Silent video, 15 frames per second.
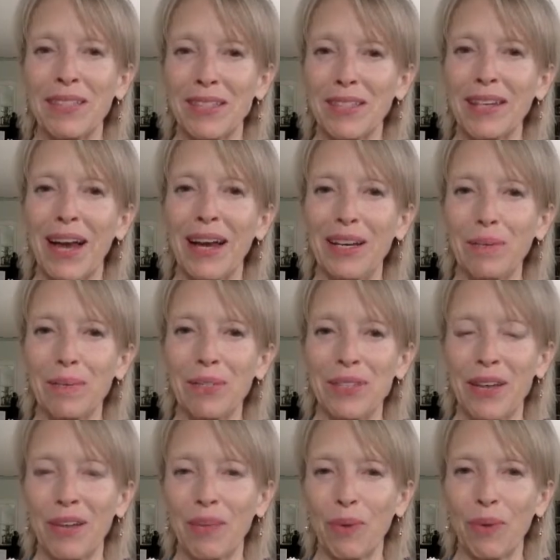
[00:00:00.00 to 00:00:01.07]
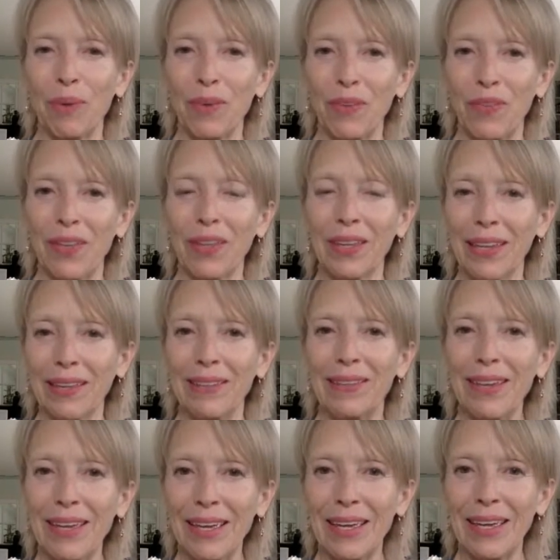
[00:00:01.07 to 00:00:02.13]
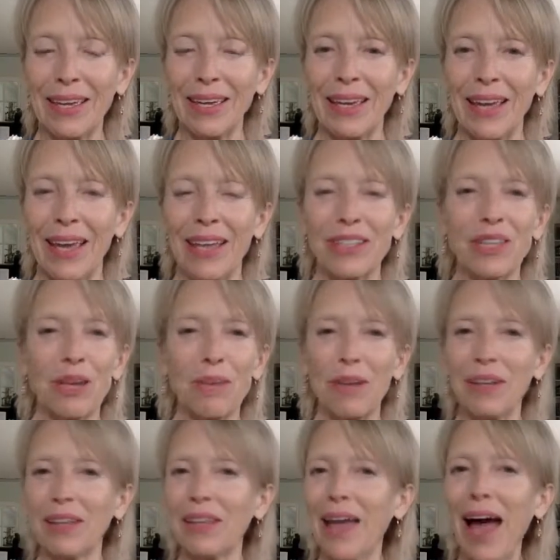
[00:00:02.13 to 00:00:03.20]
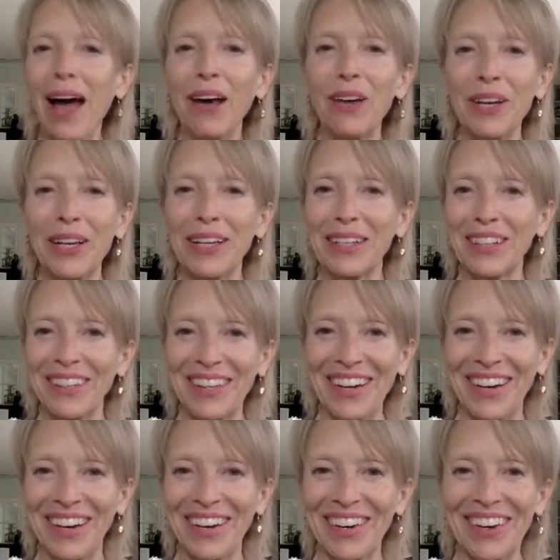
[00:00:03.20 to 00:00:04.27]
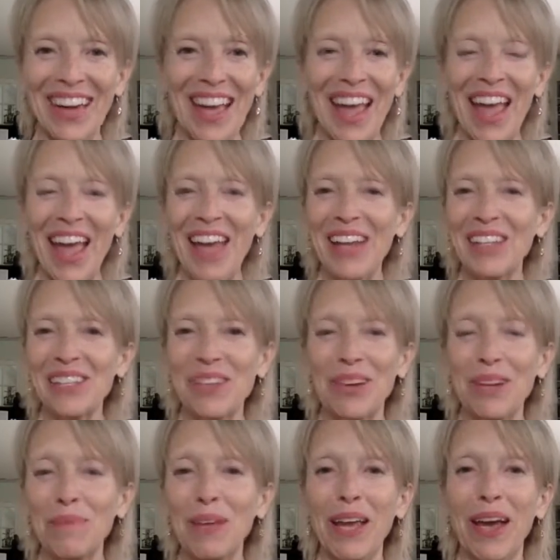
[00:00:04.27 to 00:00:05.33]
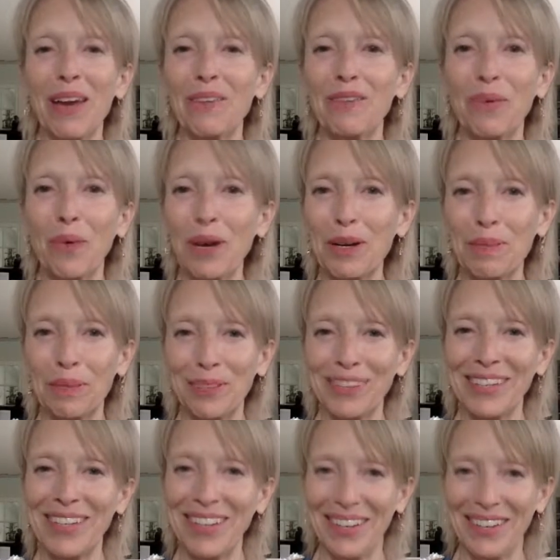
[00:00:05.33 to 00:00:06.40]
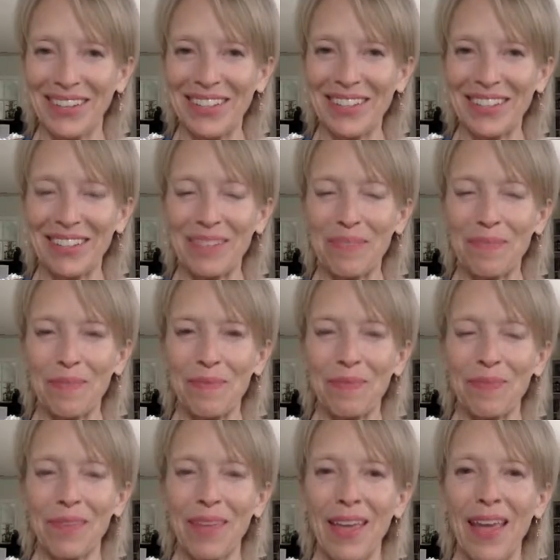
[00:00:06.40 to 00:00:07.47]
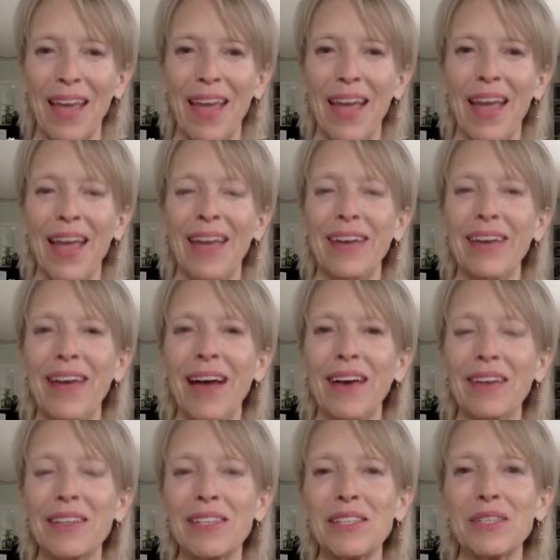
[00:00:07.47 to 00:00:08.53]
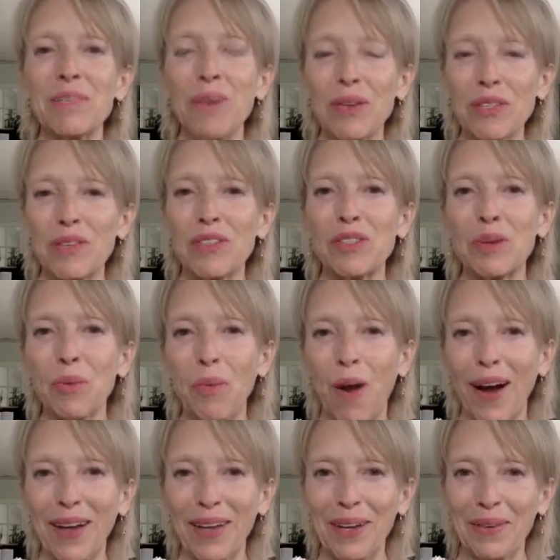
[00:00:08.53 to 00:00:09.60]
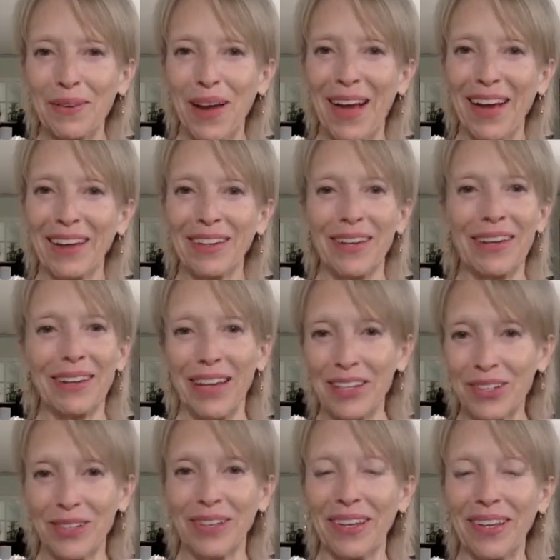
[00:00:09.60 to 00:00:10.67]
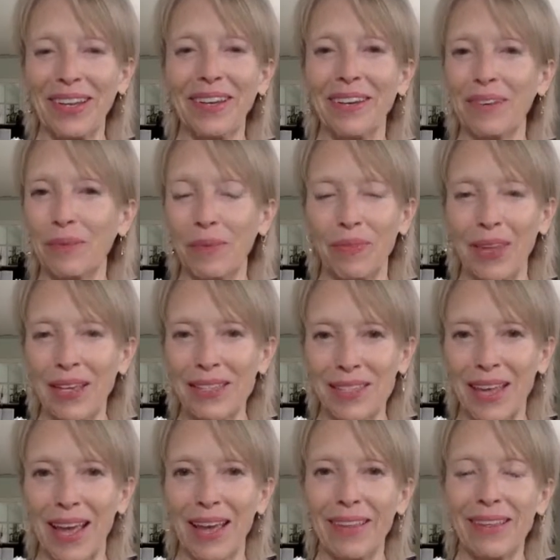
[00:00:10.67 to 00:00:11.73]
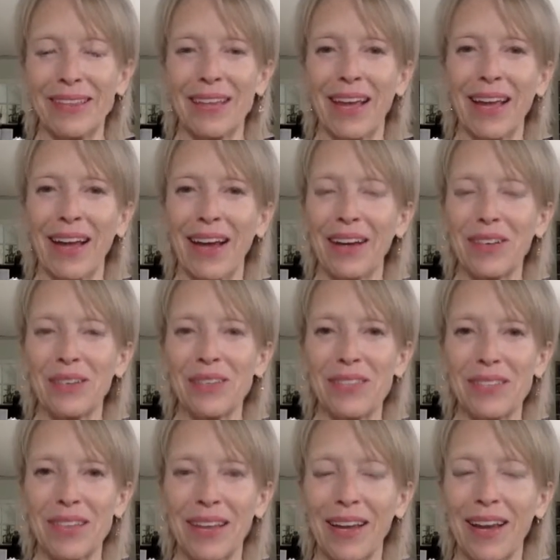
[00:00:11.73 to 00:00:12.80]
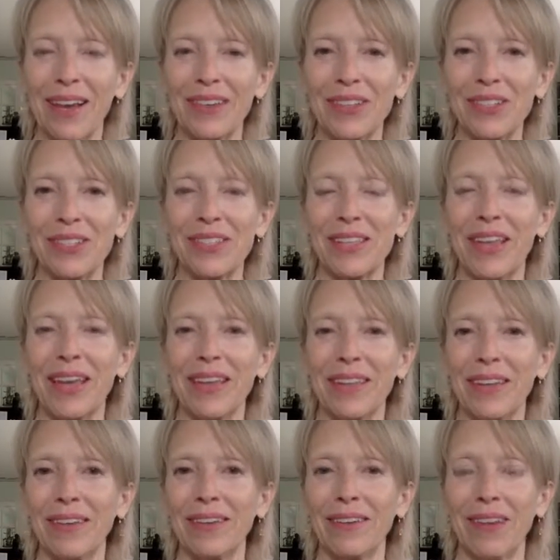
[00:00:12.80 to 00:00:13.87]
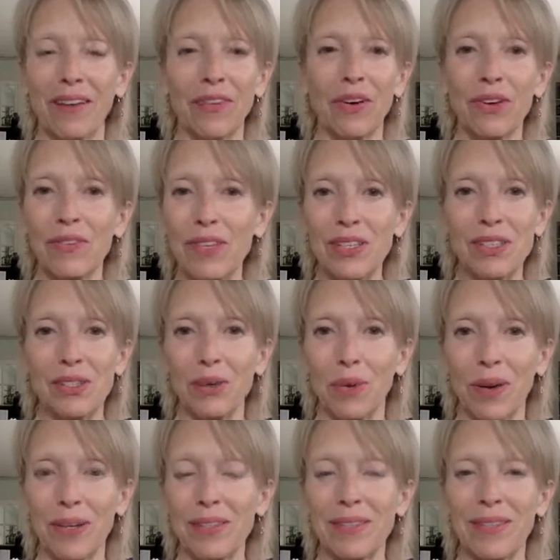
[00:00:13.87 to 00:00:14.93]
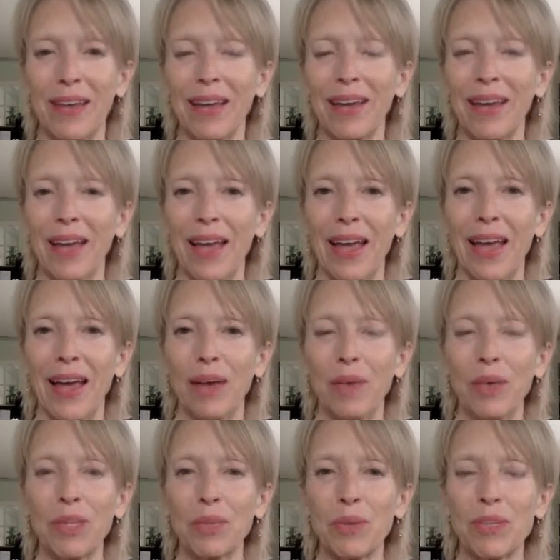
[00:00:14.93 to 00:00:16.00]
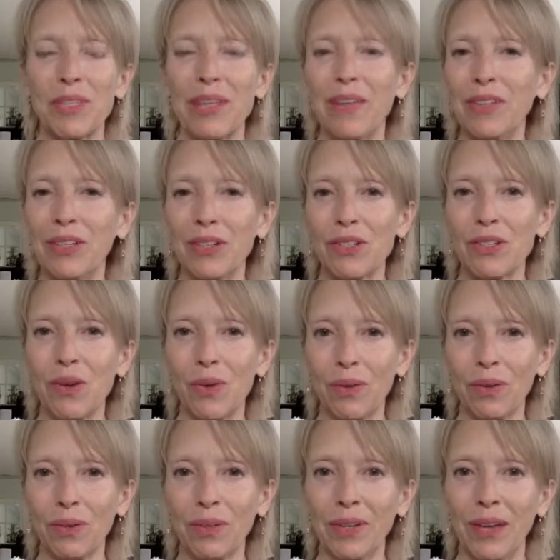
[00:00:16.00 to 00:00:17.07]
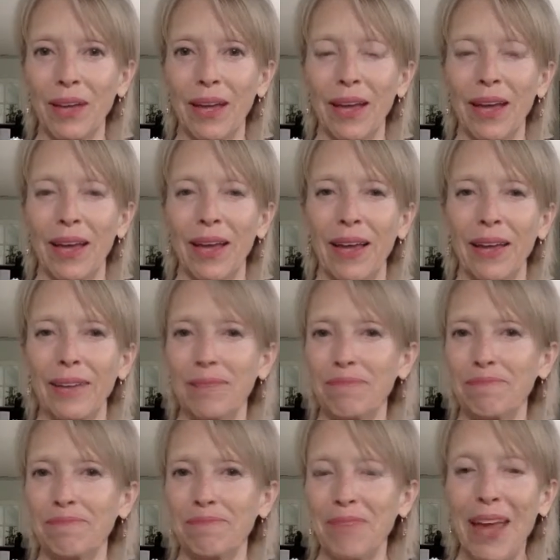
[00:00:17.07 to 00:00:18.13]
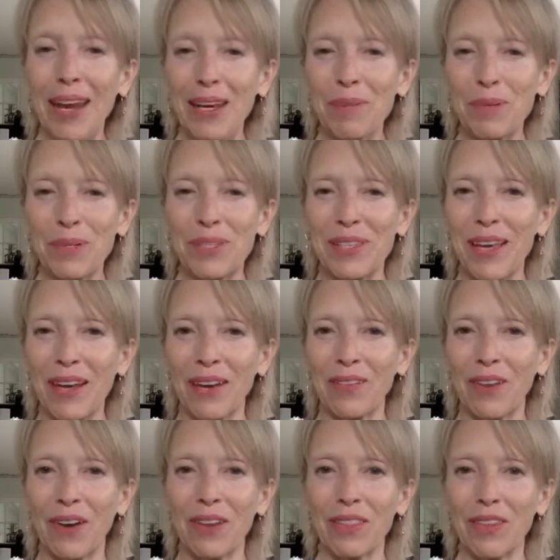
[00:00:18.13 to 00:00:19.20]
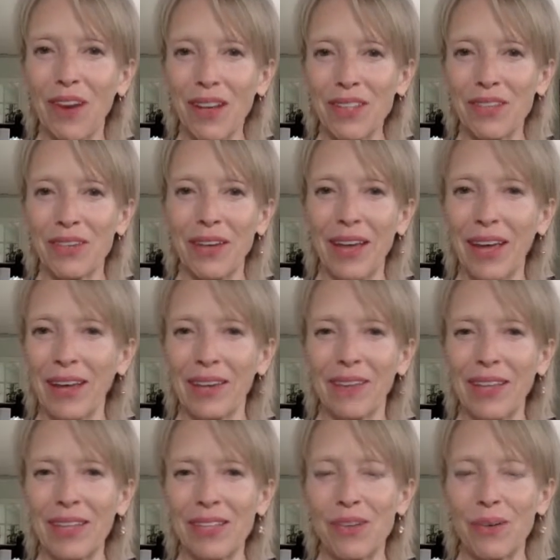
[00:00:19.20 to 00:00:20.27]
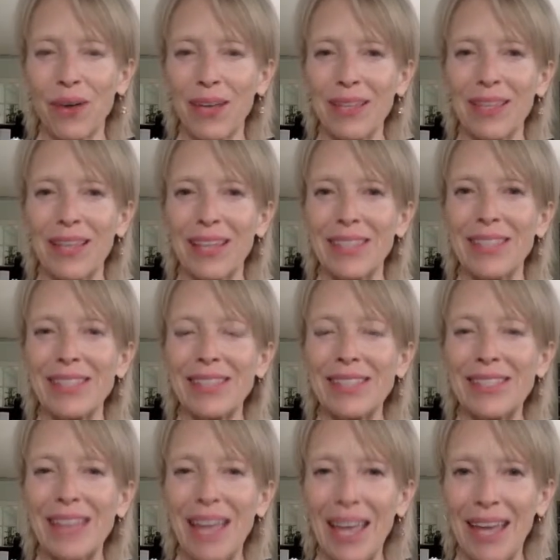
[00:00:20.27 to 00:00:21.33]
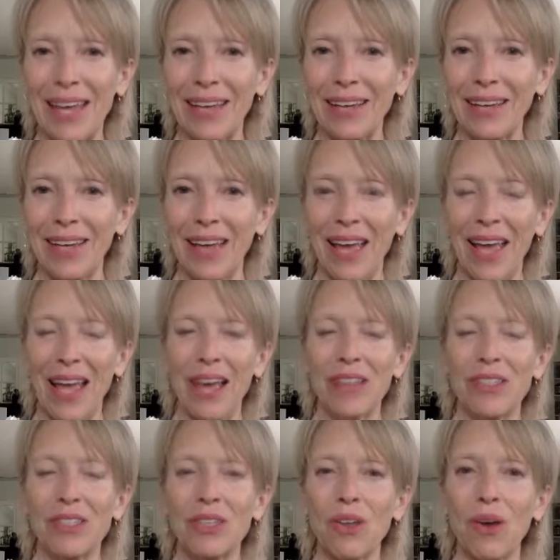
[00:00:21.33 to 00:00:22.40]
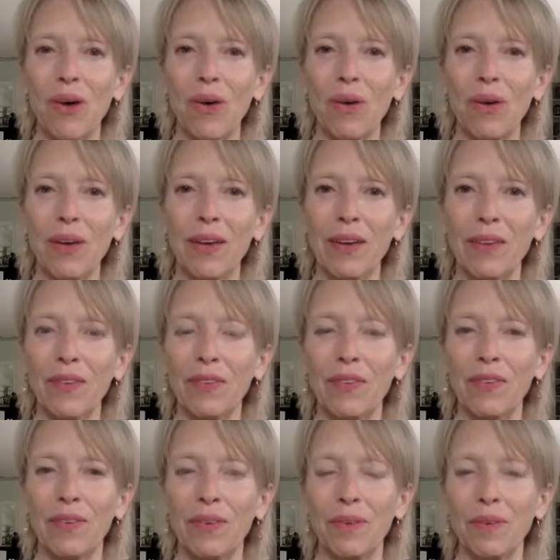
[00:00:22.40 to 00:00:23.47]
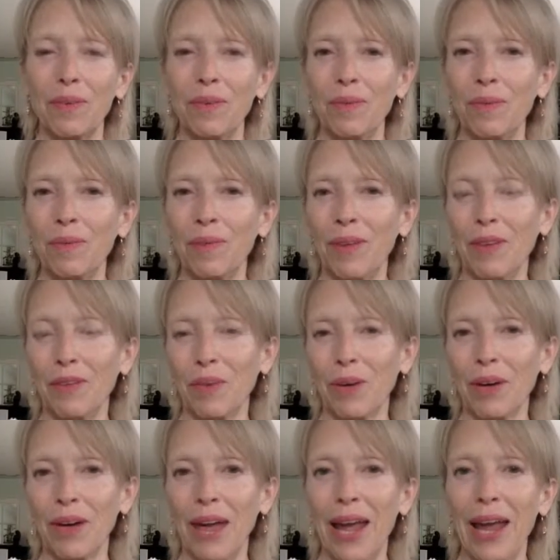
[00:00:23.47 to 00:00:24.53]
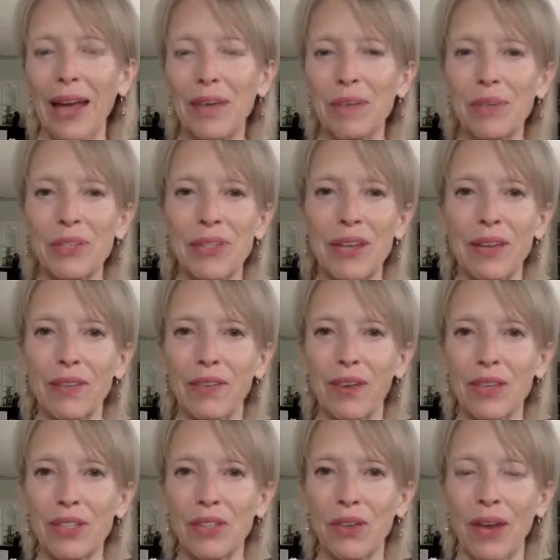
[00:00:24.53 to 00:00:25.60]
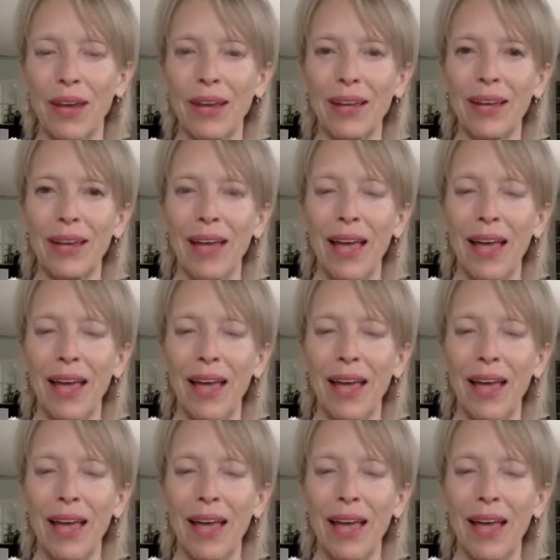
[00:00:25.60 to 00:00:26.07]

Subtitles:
it's 90% of what we're feeling and thinking, is going to be loud and clear, and it's going to be unavoidable to hear it. Now, since most of us are walking around, allegedly, they say, the psychiatrists and psychologists say that, I've heard these stories that once we're 7 years old, 80% of our thoughts are negative. That's crazy. That's insane. So if we're 80% frustrated,